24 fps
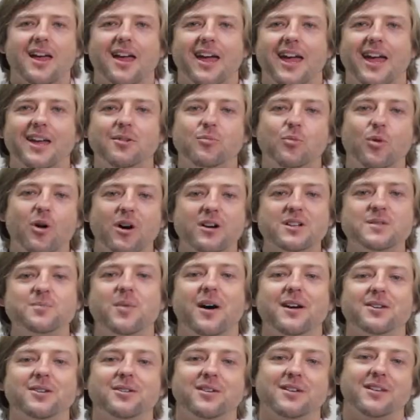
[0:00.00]
It works
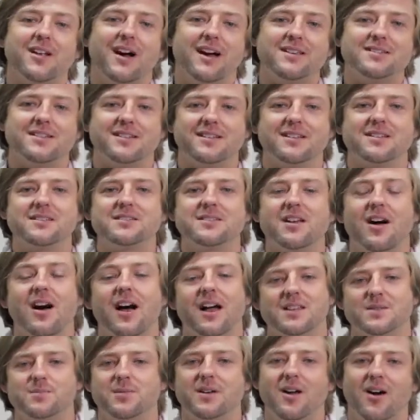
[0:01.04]
by utilising the
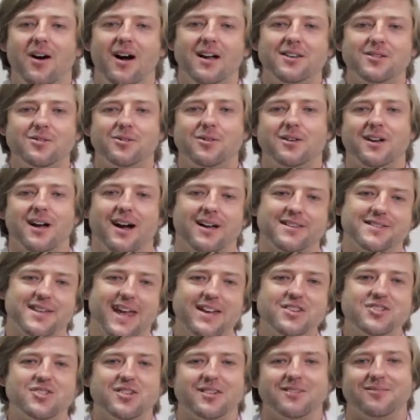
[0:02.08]
science behind your car's
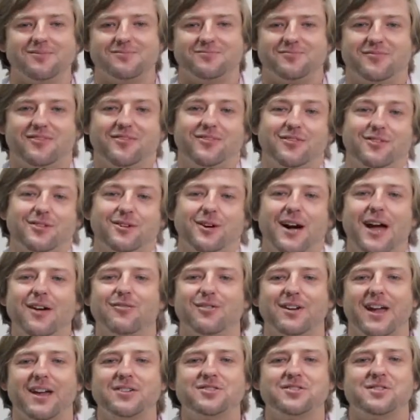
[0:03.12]
engine. For
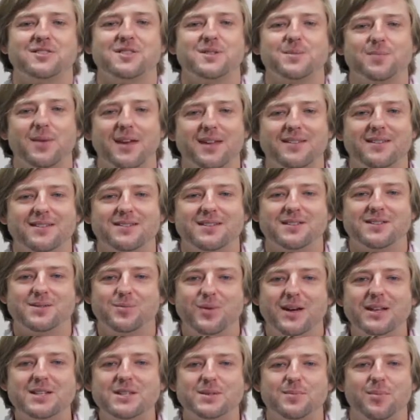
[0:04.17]
every engine speed, there's a
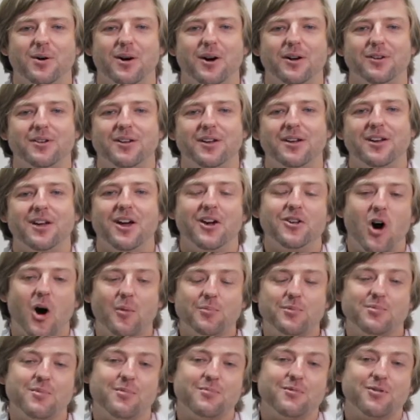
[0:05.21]
sweet spot, an
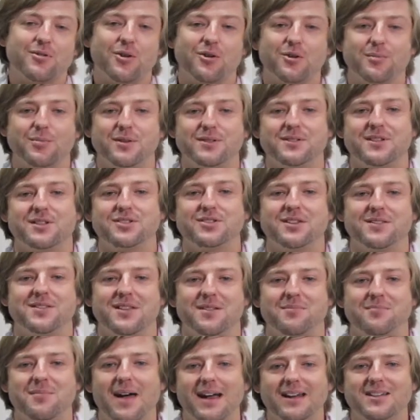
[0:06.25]
optimum throttle position
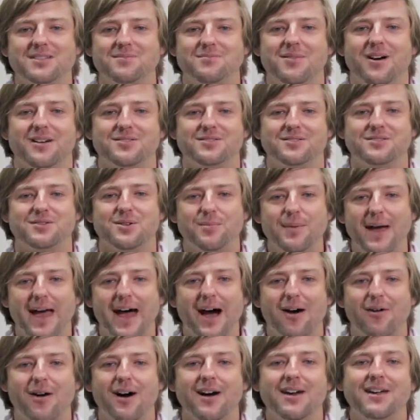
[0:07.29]
that maximises your
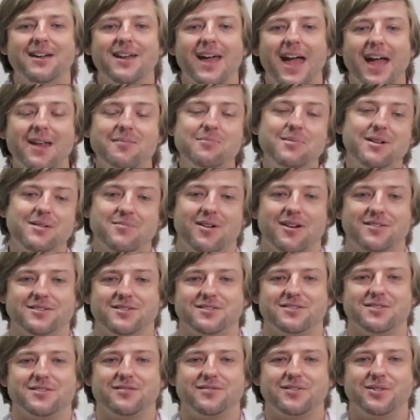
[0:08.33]
power and
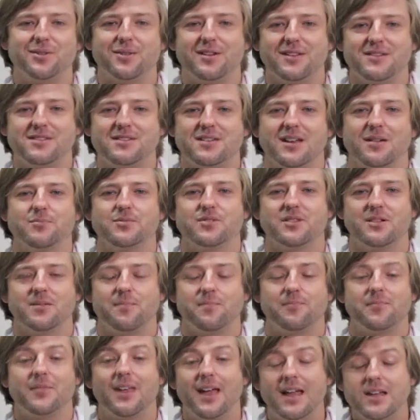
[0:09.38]
minimises your fuel consumption.
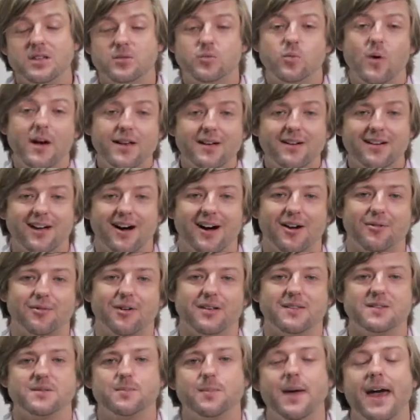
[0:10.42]
It's where your car
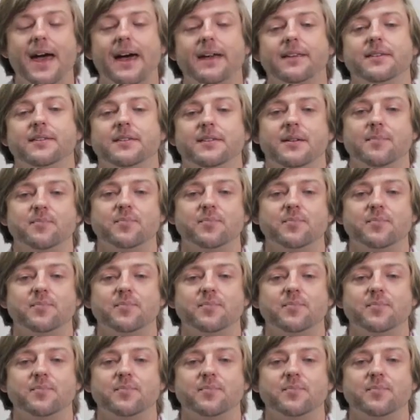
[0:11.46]
runs best.